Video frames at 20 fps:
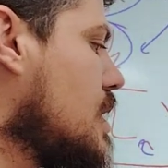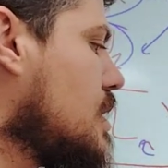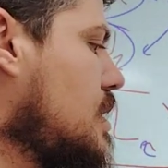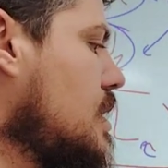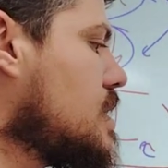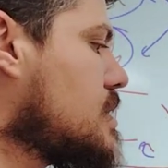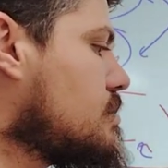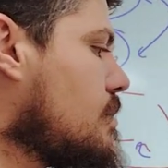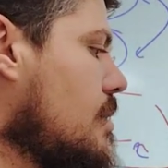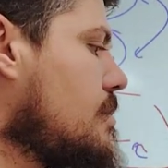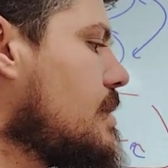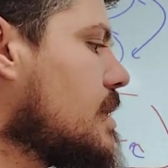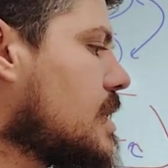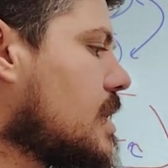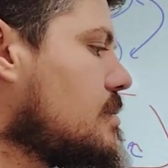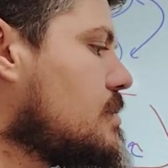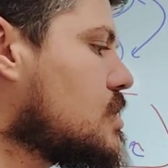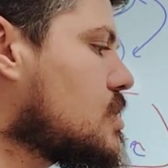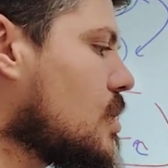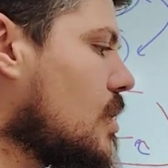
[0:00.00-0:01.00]
This
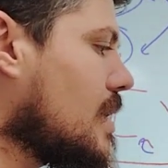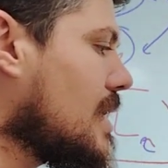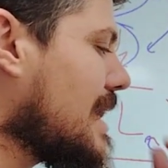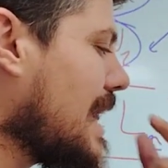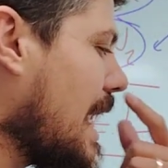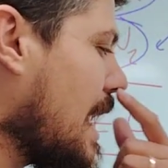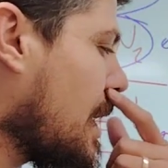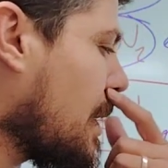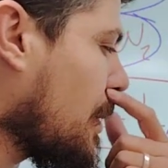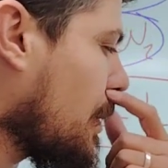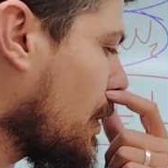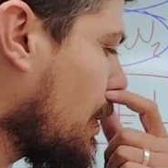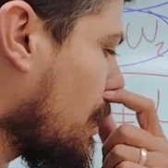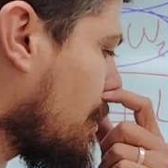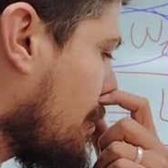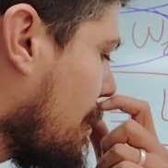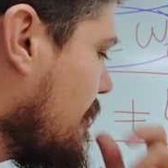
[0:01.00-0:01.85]
momentum is called angular